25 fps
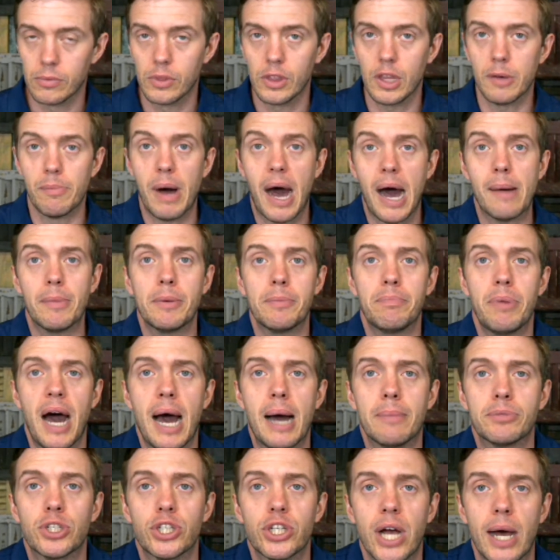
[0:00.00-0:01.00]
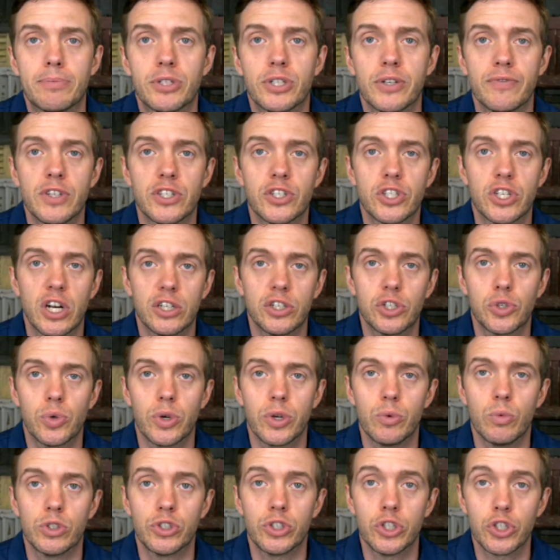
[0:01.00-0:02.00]
The mom and pop shops of this
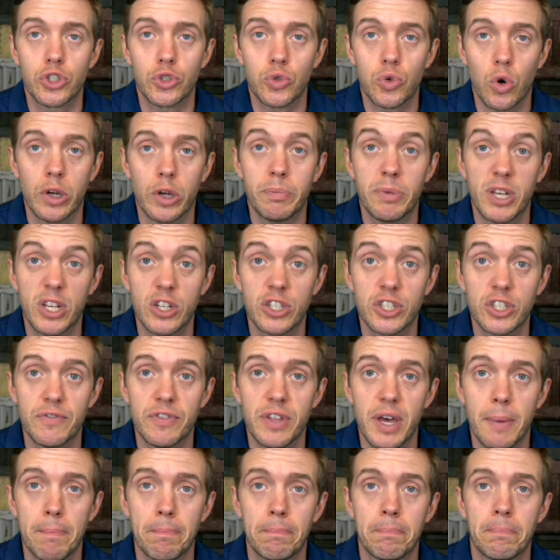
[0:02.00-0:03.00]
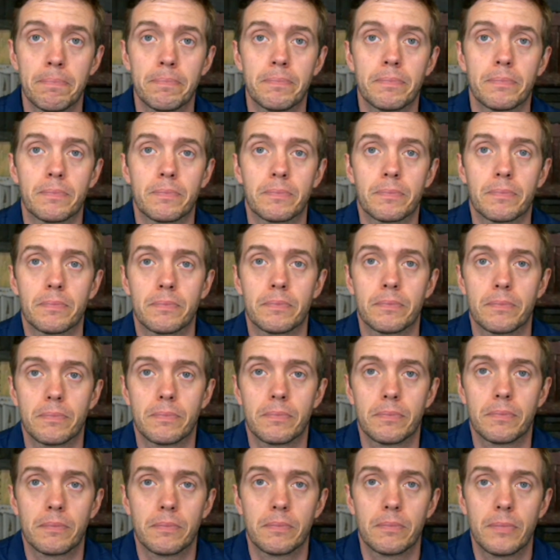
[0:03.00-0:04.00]
country were destroyed because of them.
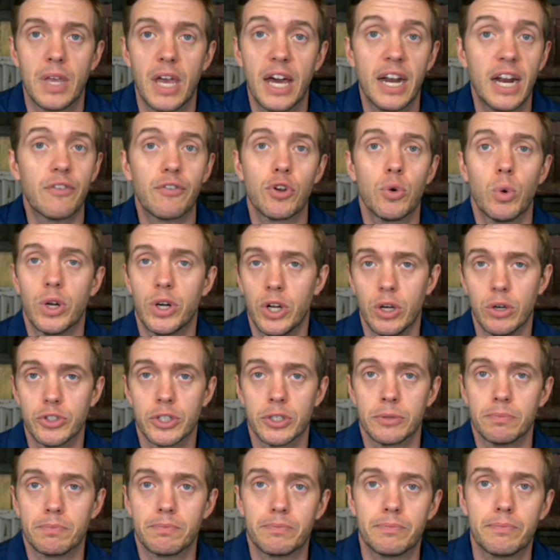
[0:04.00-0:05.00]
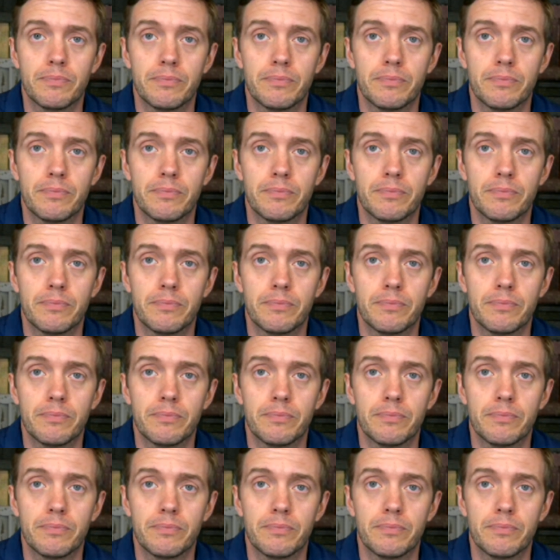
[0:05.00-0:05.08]
And everyone knows it.